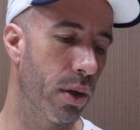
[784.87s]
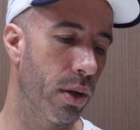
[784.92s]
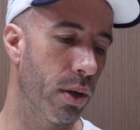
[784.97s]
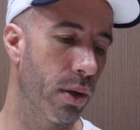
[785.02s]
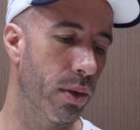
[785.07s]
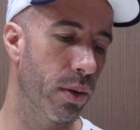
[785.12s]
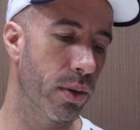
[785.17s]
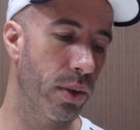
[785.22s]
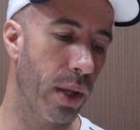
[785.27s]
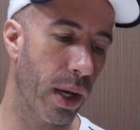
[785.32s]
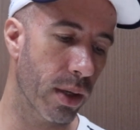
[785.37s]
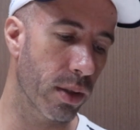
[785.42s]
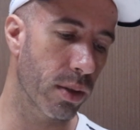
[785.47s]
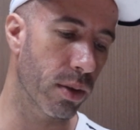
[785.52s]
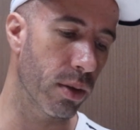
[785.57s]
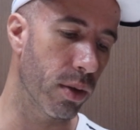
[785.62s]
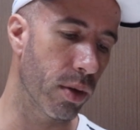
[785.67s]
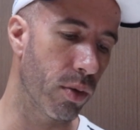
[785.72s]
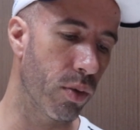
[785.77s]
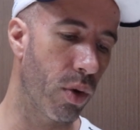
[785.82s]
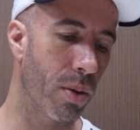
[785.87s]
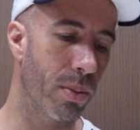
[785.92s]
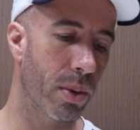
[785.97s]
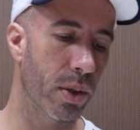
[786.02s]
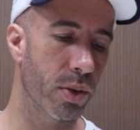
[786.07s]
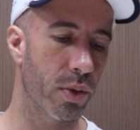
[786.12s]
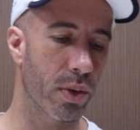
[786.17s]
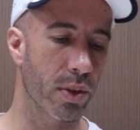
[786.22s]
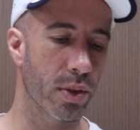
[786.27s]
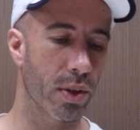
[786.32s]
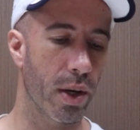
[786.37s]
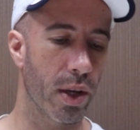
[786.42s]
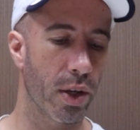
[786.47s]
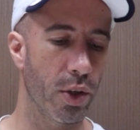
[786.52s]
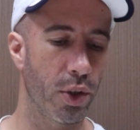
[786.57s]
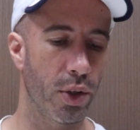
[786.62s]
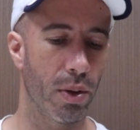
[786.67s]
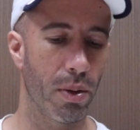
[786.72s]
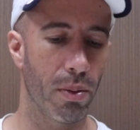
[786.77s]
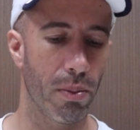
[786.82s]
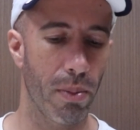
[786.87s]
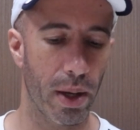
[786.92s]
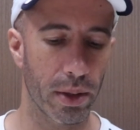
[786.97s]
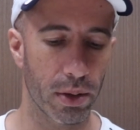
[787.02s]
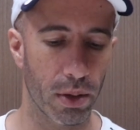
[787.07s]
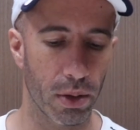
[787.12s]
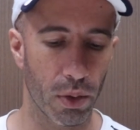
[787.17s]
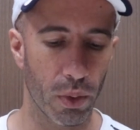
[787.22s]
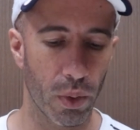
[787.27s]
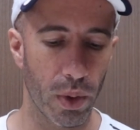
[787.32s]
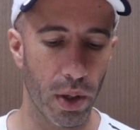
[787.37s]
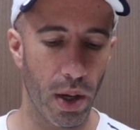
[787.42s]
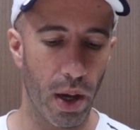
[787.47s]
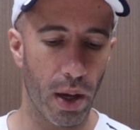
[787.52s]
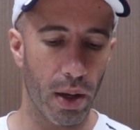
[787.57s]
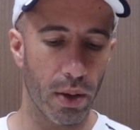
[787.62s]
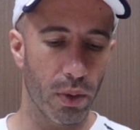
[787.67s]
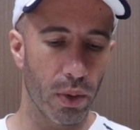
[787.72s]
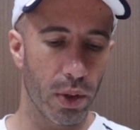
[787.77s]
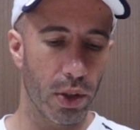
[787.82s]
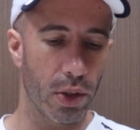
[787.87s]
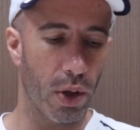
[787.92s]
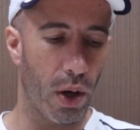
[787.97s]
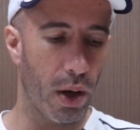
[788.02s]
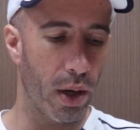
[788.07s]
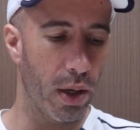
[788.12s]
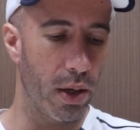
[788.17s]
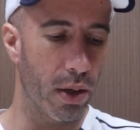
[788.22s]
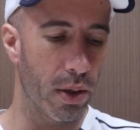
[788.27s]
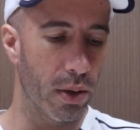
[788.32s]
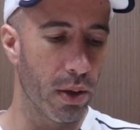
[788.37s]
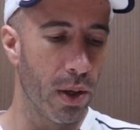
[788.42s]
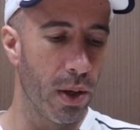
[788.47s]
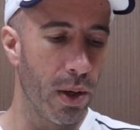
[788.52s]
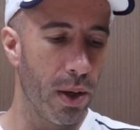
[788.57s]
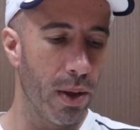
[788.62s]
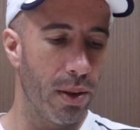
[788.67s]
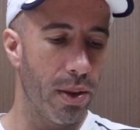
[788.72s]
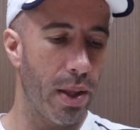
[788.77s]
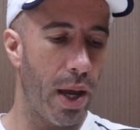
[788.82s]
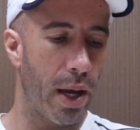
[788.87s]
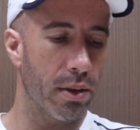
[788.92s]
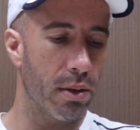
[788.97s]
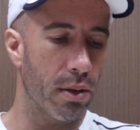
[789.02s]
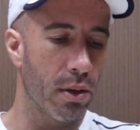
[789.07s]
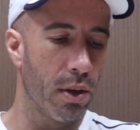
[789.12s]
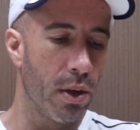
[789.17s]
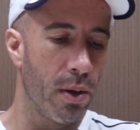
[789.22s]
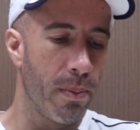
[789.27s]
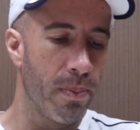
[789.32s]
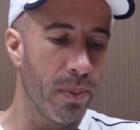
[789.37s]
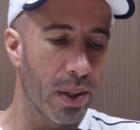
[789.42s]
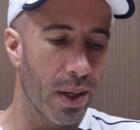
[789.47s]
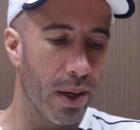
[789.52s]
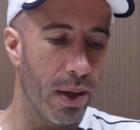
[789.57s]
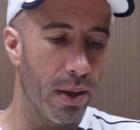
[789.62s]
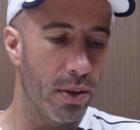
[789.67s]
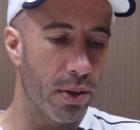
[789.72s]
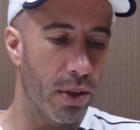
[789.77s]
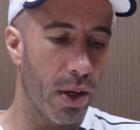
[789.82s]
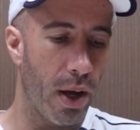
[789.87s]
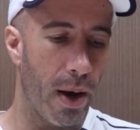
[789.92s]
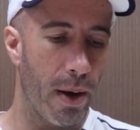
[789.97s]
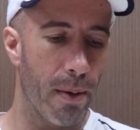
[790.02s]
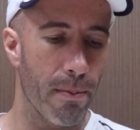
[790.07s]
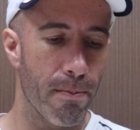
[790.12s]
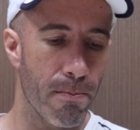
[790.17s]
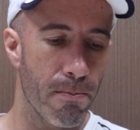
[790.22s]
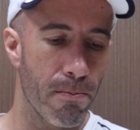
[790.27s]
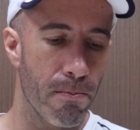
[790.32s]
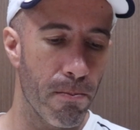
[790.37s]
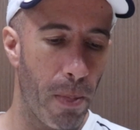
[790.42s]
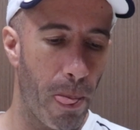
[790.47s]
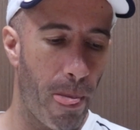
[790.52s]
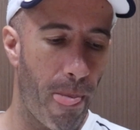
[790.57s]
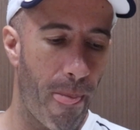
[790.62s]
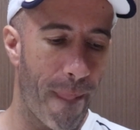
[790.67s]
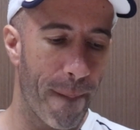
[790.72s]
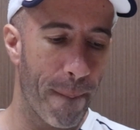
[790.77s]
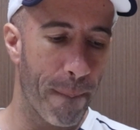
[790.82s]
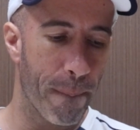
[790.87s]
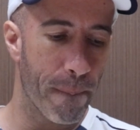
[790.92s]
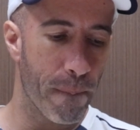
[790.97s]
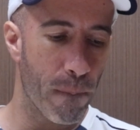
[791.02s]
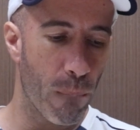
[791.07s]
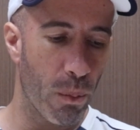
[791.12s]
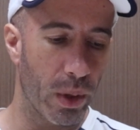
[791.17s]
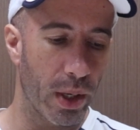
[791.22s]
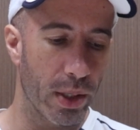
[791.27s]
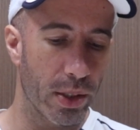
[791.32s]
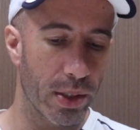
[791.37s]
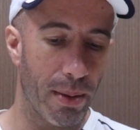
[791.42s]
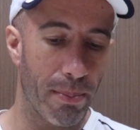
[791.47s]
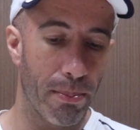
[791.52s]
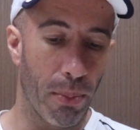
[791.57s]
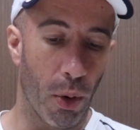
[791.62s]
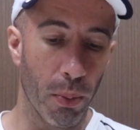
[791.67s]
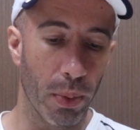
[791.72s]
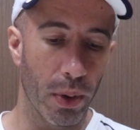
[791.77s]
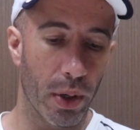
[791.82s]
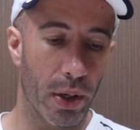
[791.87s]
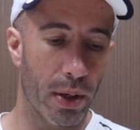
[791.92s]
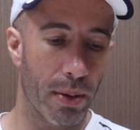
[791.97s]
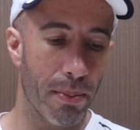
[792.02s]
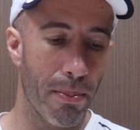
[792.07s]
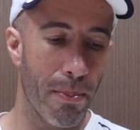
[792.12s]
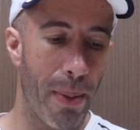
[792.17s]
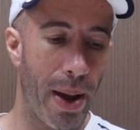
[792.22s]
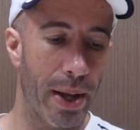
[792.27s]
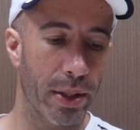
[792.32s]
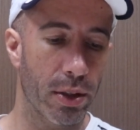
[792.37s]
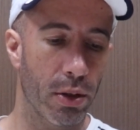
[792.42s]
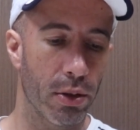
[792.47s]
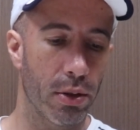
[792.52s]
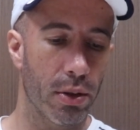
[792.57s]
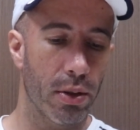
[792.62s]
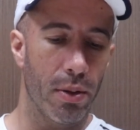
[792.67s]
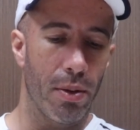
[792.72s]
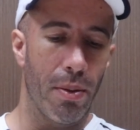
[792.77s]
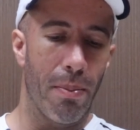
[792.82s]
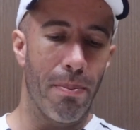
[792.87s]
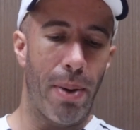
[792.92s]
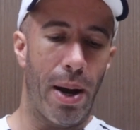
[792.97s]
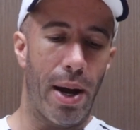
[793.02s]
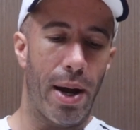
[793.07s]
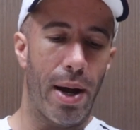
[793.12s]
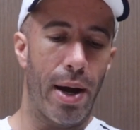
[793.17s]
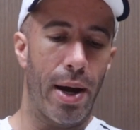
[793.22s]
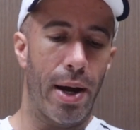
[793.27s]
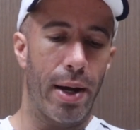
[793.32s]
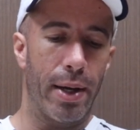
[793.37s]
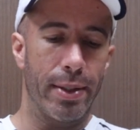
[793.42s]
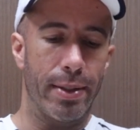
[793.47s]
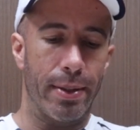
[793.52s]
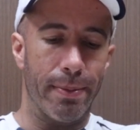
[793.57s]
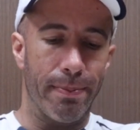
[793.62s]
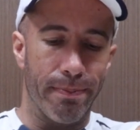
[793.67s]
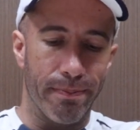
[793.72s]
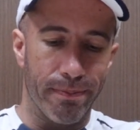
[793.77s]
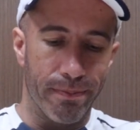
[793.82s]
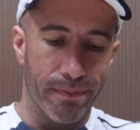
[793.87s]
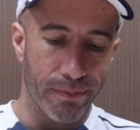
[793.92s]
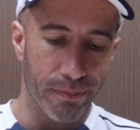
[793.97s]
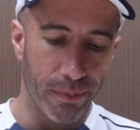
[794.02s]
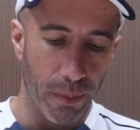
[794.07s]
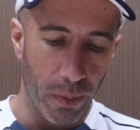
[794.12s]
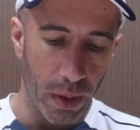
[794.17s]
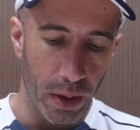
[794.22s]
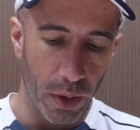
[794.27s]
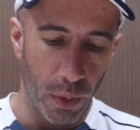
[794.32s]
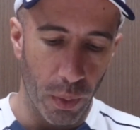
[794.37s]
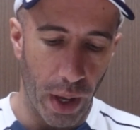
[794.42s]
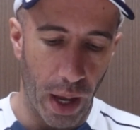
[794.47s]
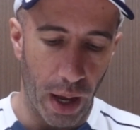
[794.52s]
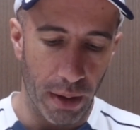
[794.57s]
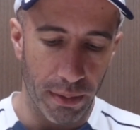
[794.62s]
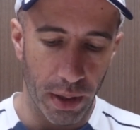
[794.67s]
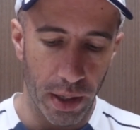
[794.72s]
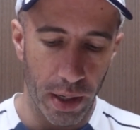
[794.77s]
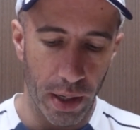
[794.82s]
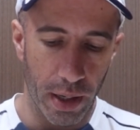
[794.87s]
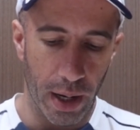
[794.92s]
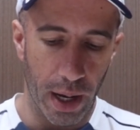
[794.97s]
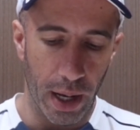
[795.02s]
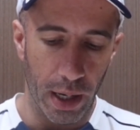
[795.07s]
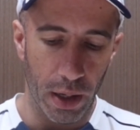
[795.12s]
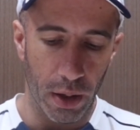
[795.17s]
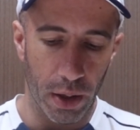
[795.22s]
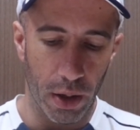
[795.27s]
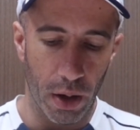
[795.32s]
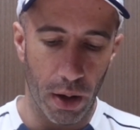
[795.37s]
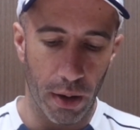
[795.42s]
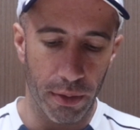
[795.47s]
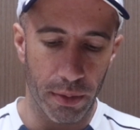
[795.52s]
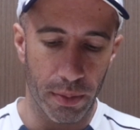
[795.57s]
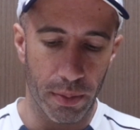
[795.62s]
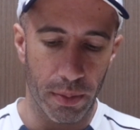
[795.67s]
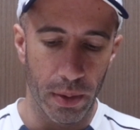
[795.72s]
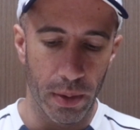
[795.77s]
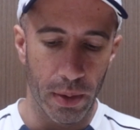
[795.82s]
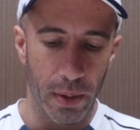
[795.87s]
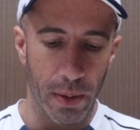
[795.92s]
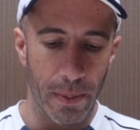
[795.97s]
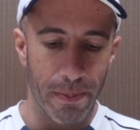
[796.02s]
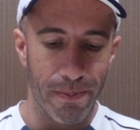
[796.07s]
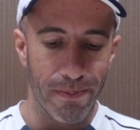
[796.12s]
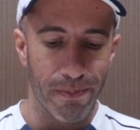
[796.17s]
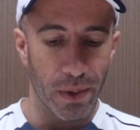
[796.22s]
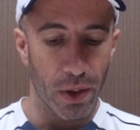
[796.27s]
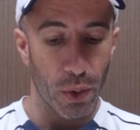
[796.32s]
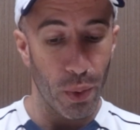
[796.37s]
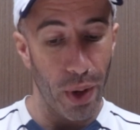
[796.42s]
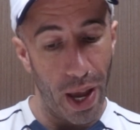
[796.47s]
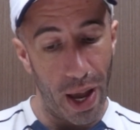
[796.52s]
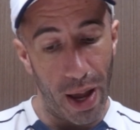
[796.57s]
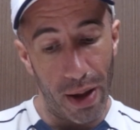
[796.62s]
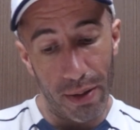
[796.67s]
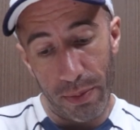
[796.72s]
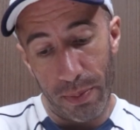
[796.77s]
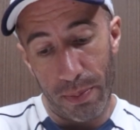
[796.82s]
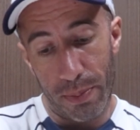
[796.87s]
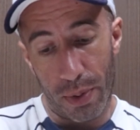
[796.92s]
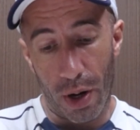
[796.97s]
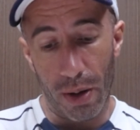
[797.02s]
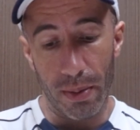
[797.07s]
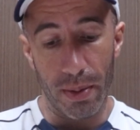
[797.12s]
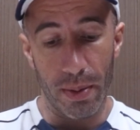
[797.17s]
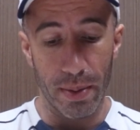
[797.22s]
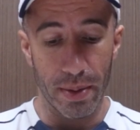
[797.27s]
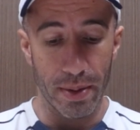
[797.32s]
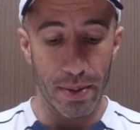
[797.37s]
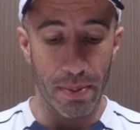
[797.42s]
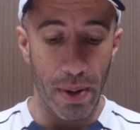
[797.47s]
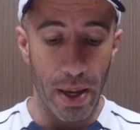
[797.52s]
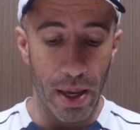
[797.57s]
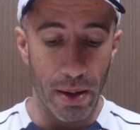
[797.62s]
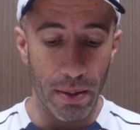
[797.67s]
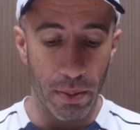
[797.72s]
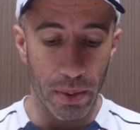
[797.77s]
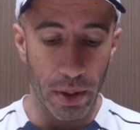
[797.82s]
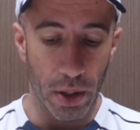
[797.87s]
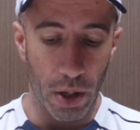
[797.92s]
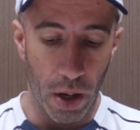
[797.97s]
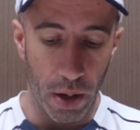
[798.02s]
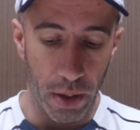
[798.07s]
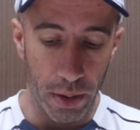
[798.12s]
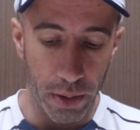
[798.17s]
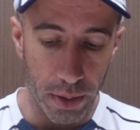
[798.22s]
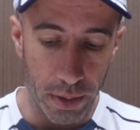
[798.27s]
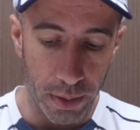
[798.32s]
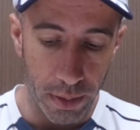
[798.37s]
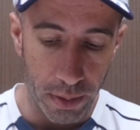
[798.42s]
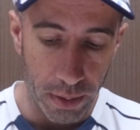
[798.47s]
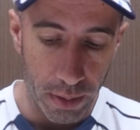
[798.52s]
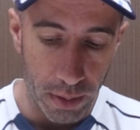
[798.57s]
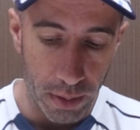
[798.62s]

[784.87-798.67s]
the text, the grammar translation method. We saw here that it's a popular method, but we have here we have problems maybe because